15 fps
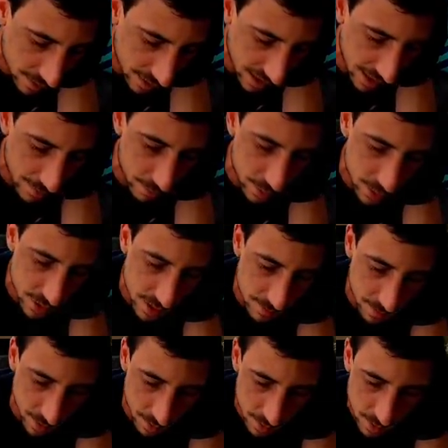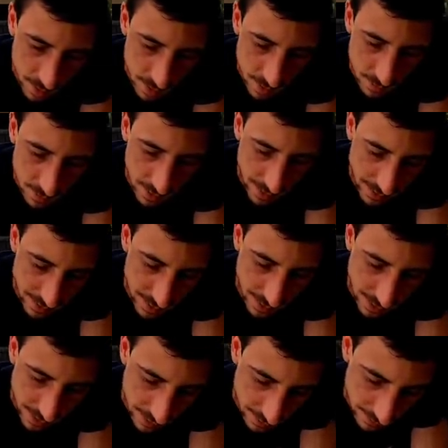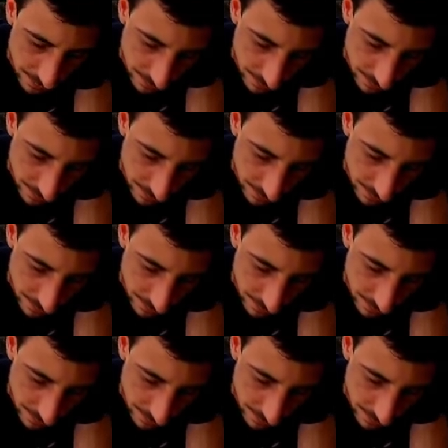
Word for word: The gambler's number. 18.